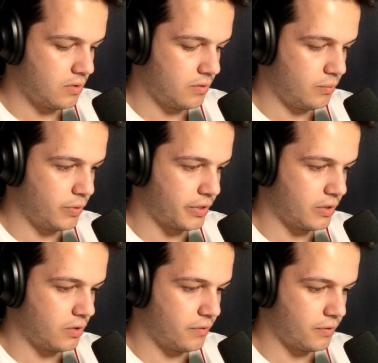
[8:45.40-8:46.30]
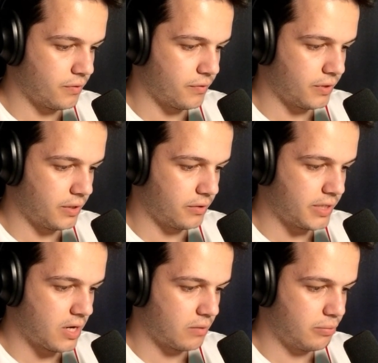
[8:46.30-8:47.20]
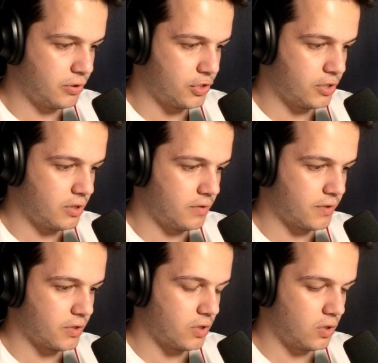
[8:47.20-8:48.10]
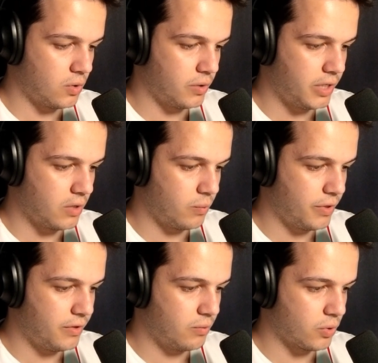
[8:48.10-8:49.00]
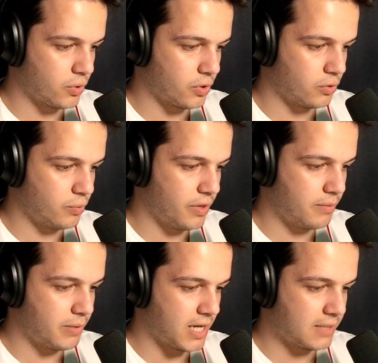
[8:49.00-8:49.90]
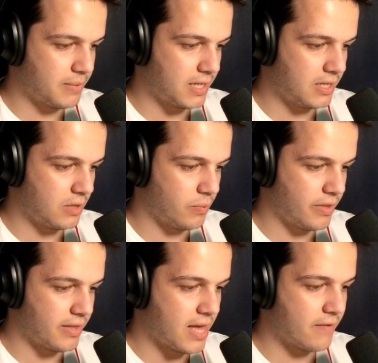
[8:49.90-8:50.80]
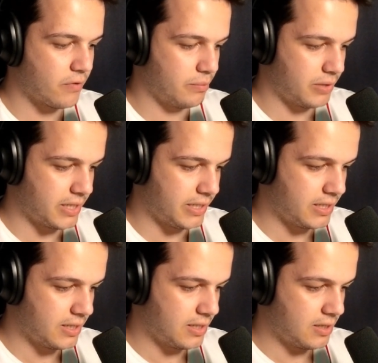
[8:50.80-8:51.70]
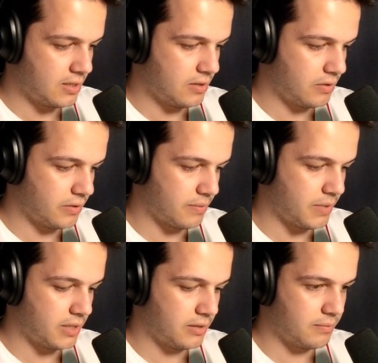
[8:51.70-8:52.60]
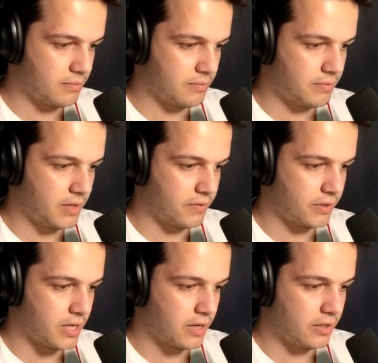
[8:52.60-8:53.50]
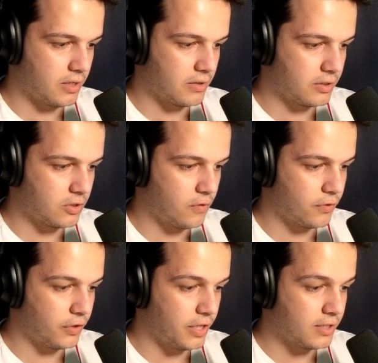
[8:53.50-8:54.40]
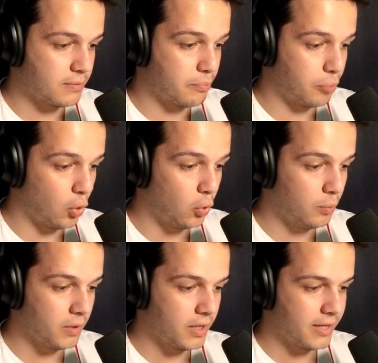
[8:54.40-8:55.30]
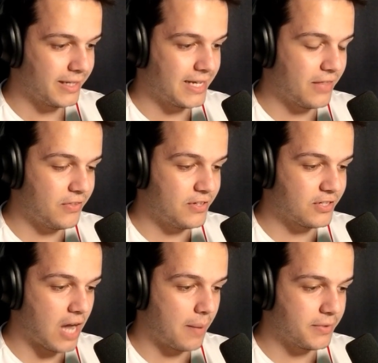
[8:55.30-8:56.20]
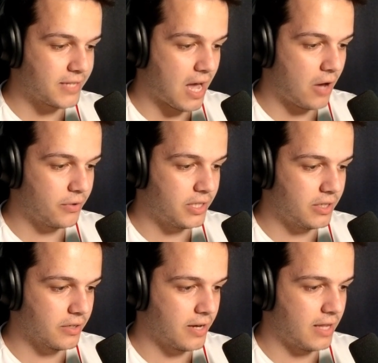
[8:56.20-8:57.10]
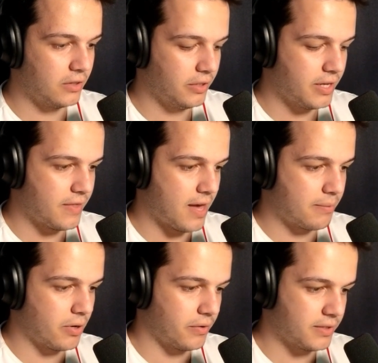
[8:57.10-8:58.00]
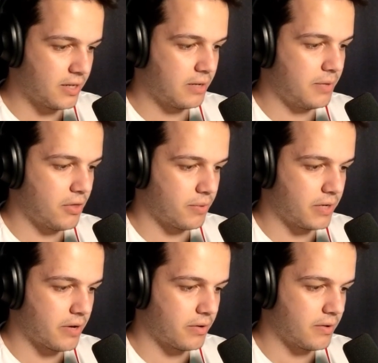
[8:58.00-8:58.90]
we're gonna go for a little counter push of our own here with the Royal Ghost, with the Boss Bandit here, with everybody. Okay, might have forgot here. Let's go for this. Boom. Get these goblins out of here, and look at that, bro. Is that gonna be a 3 crown?